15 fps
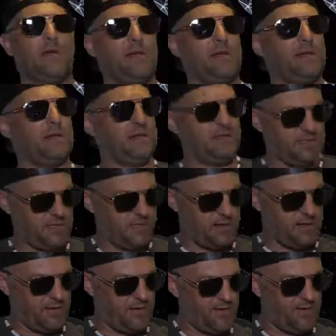is
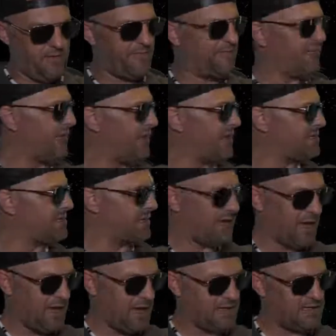for us
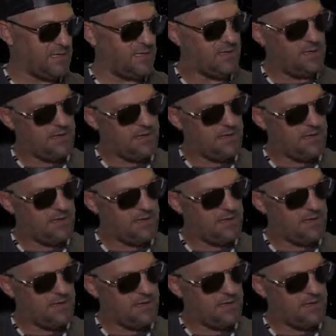tonight.